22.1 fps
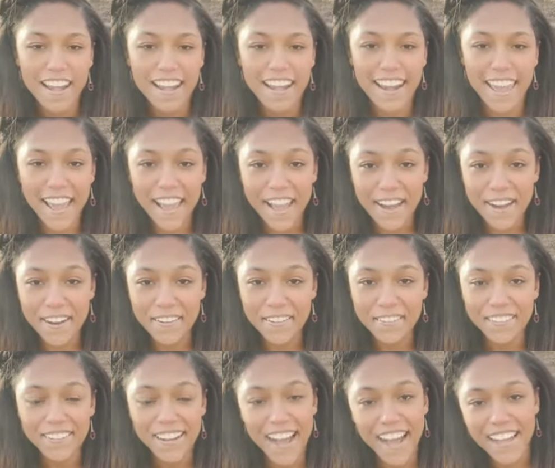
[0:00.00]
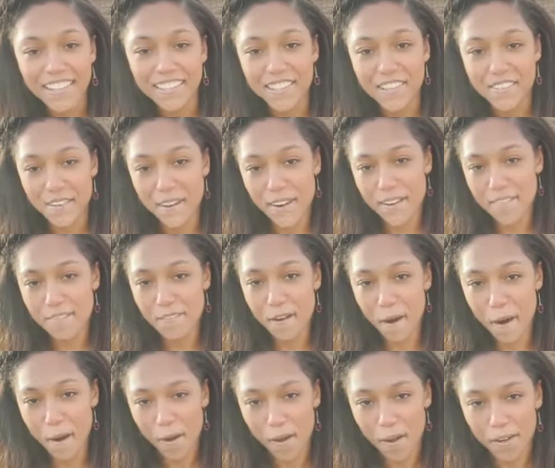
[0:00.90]
Now I live on a
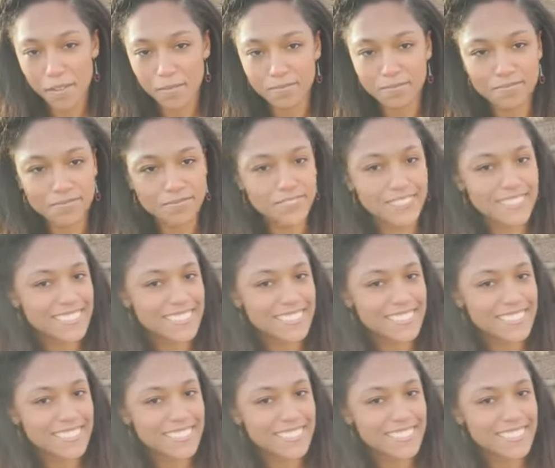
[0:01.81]
farm.